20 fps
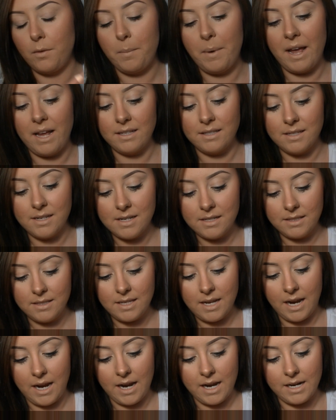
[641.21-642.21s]
from Essence,
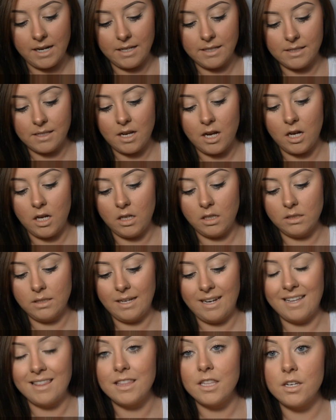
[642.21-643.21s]
and it's called
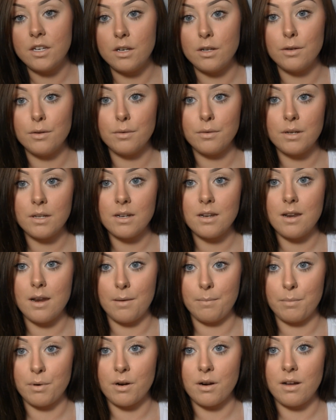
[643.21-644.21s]
In the Nude
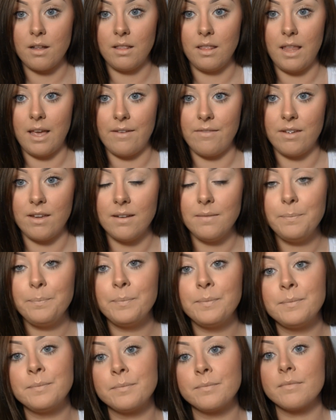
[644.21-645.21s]
number 11.
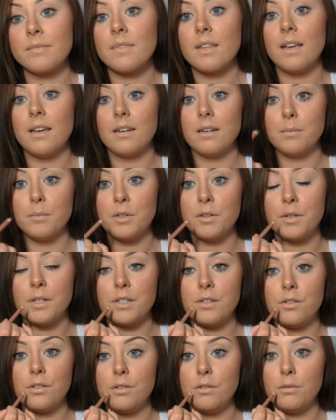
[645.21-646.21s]
And I'm going
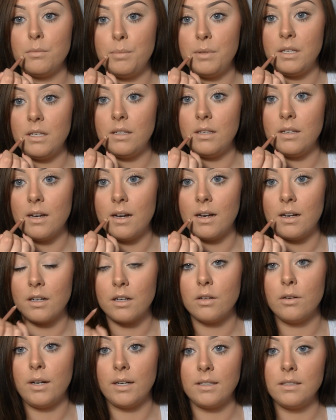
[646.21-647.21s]
to be
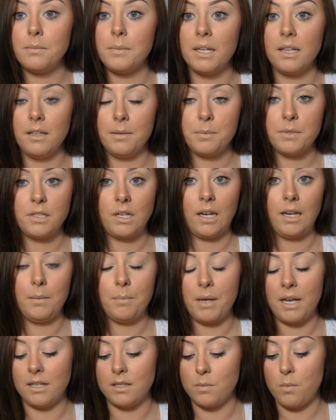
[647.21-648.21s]
correcting my lip shape
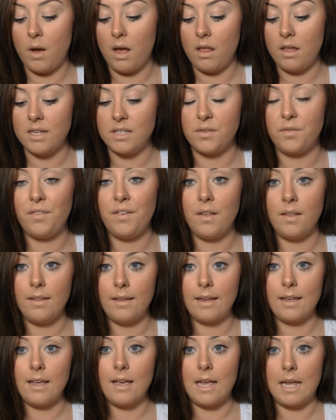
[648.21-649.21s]
as well as
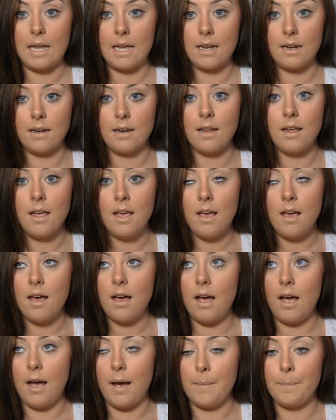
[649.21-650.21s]
filling in
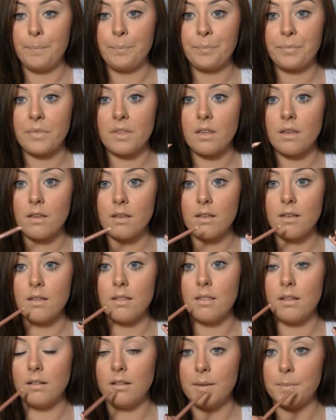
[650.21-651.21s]

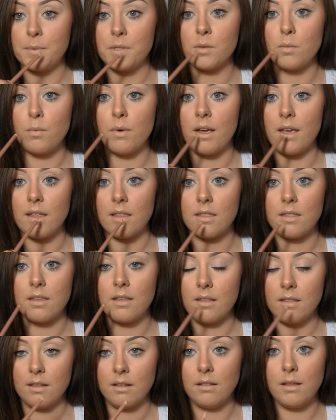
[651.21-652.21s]
the lips with
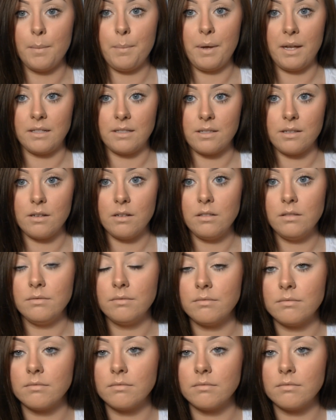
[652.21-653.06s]
the lip pencil.